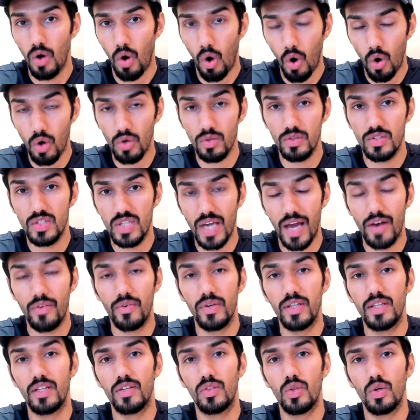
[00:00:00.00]
on January
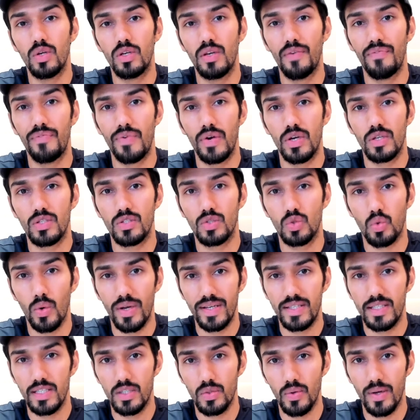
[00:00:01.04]
the 31st,
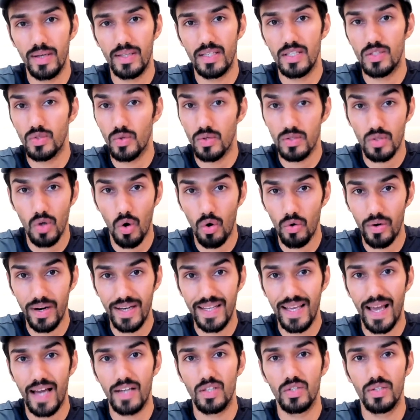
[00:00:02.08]
2020. So it's
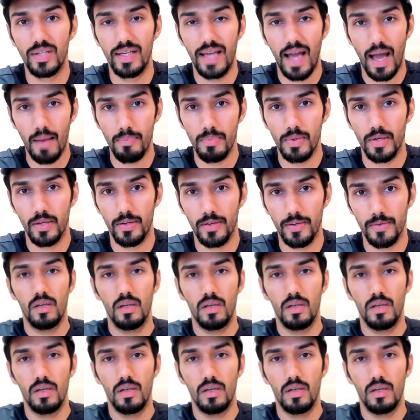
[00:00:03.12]
already actually happened.